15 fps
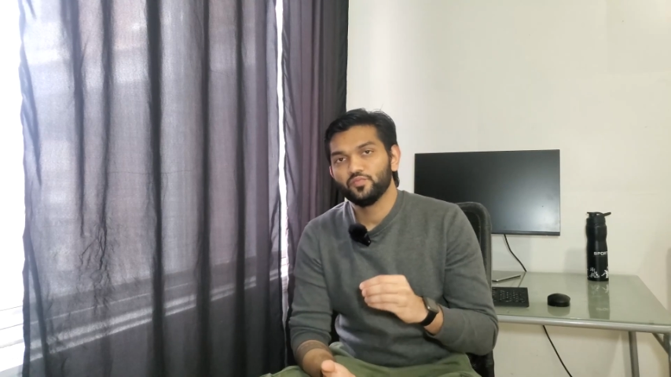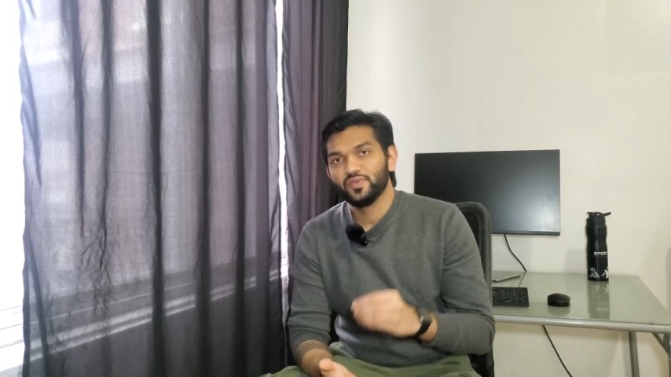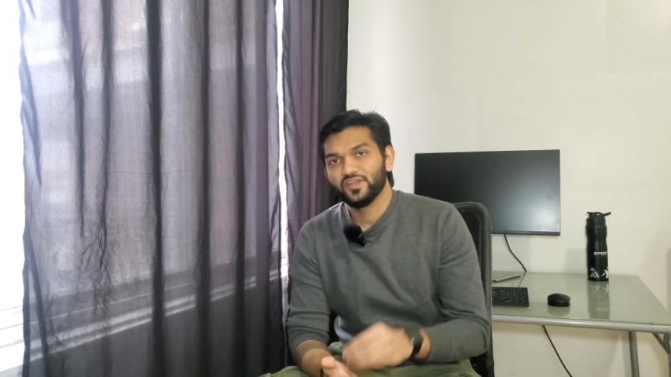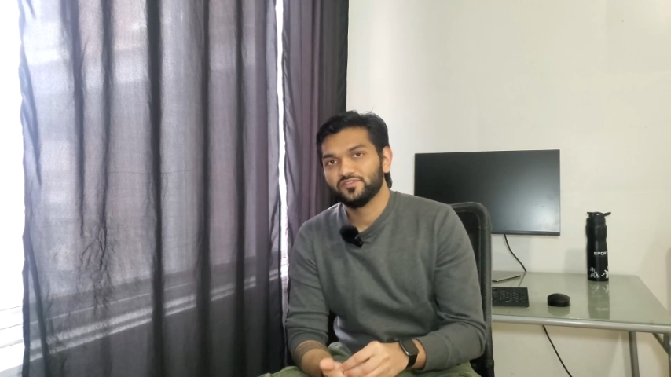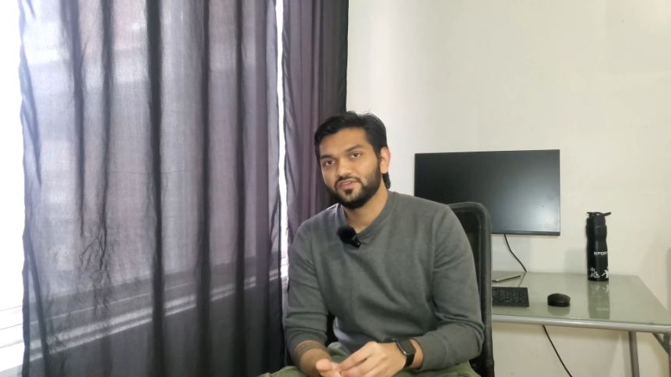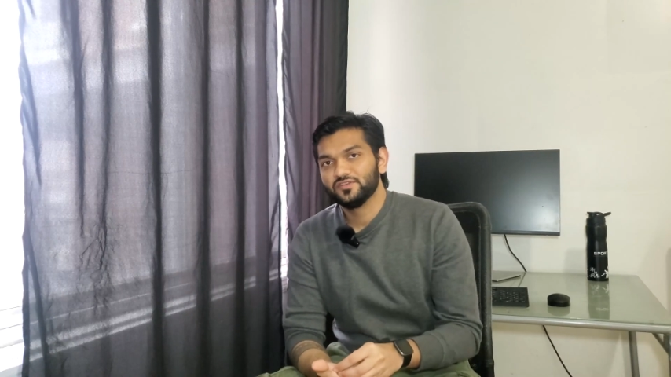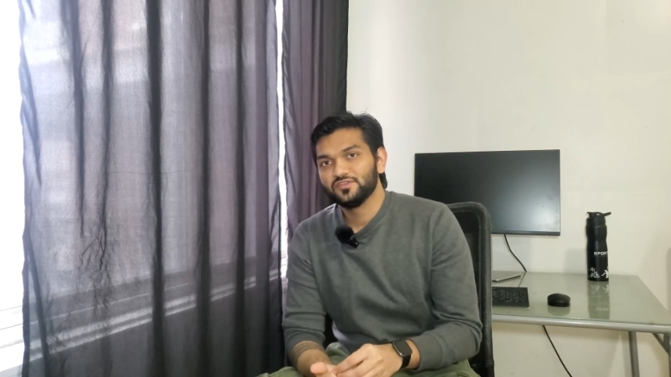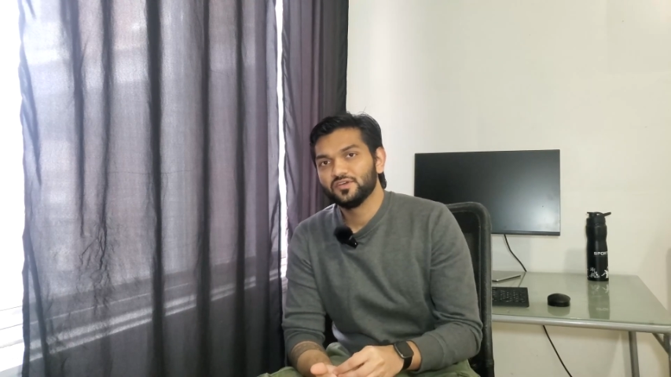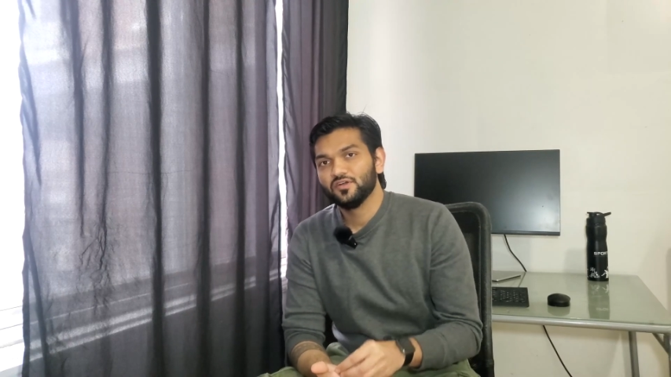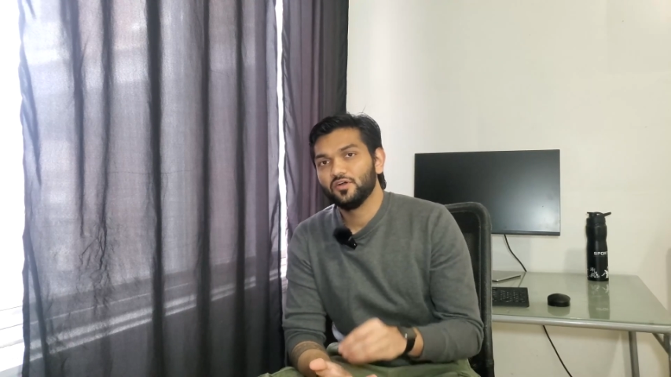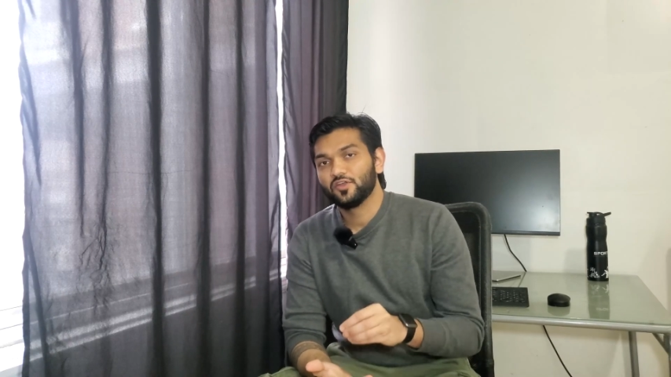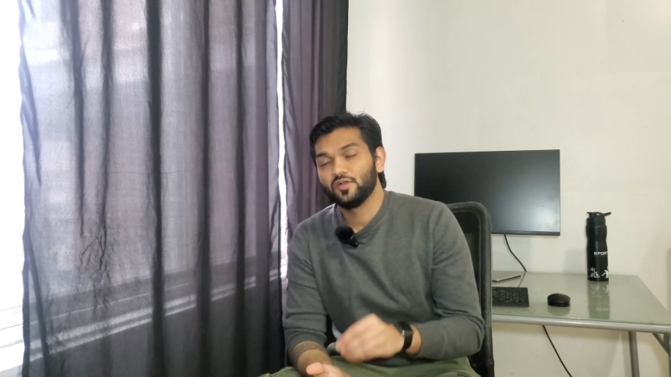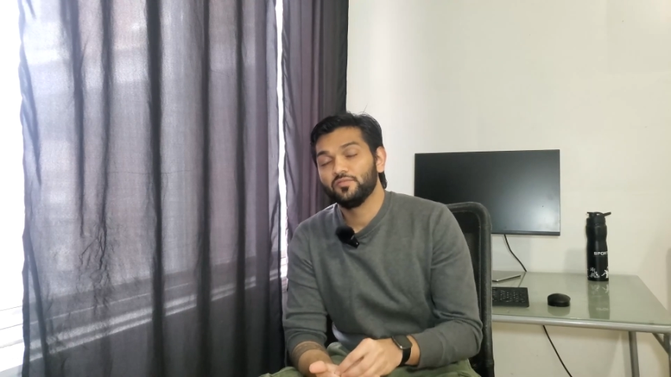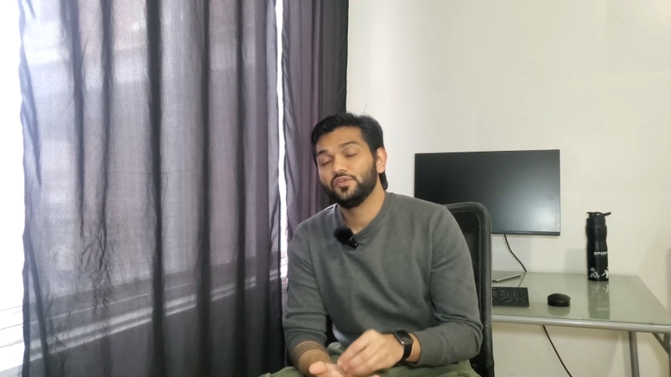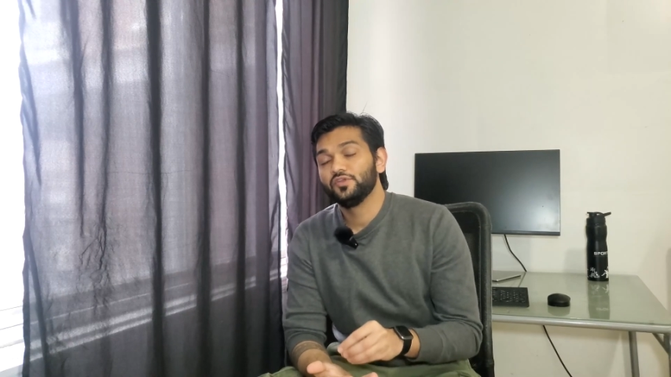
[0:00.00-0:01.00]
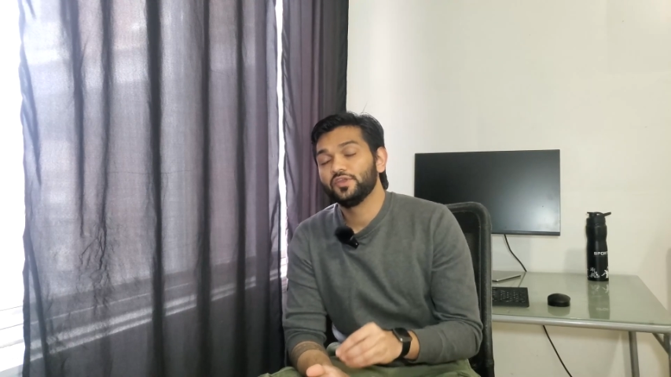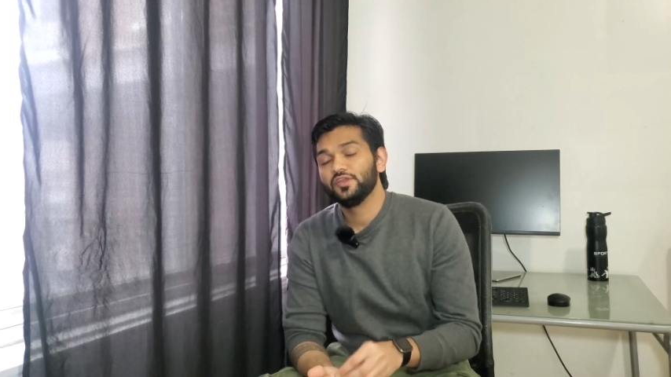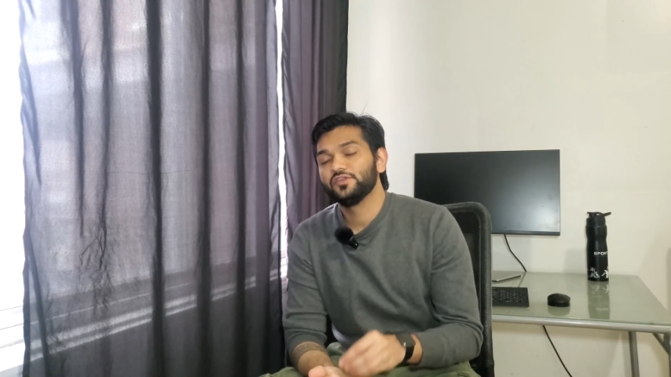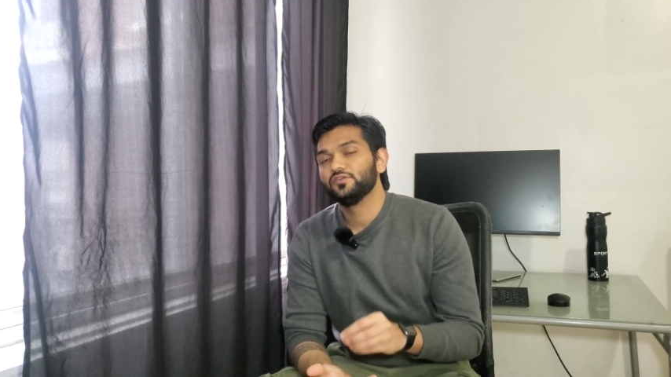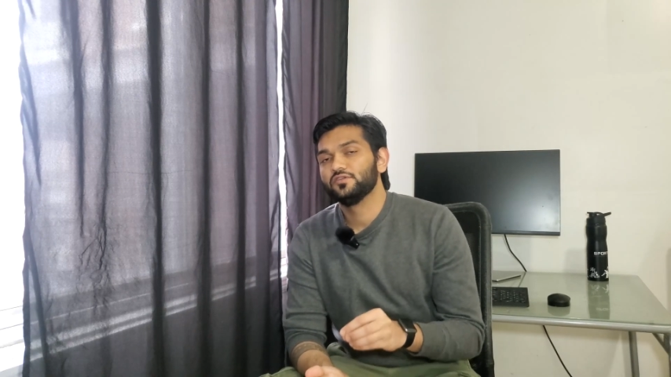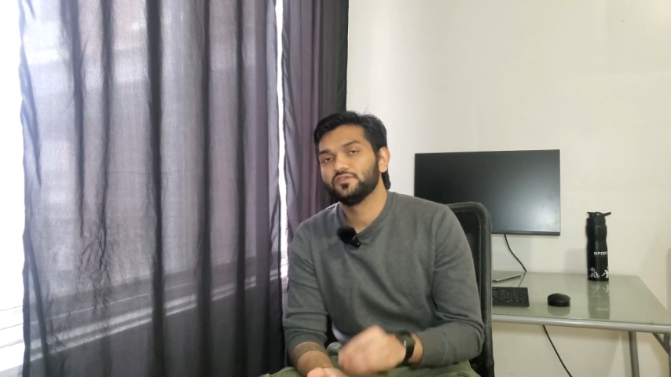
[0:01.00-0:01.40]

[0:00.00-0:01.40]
present or communicate your